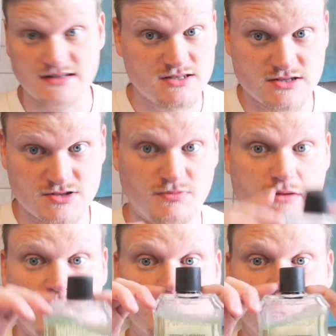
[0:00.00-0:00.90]
that's just
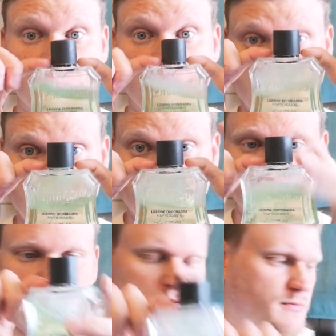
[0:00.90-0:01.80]
my memory.
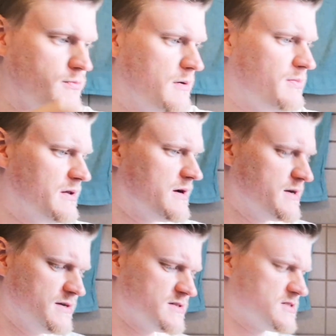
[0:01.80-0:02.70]
We're going to
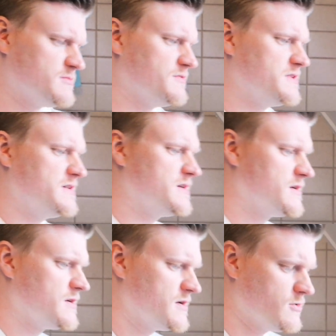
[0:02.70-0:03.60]
apply some of the
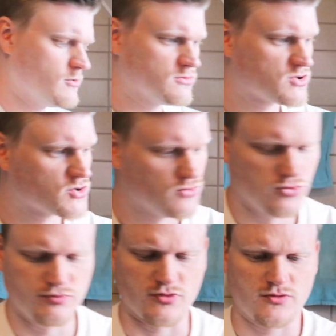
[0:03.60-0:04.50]
old school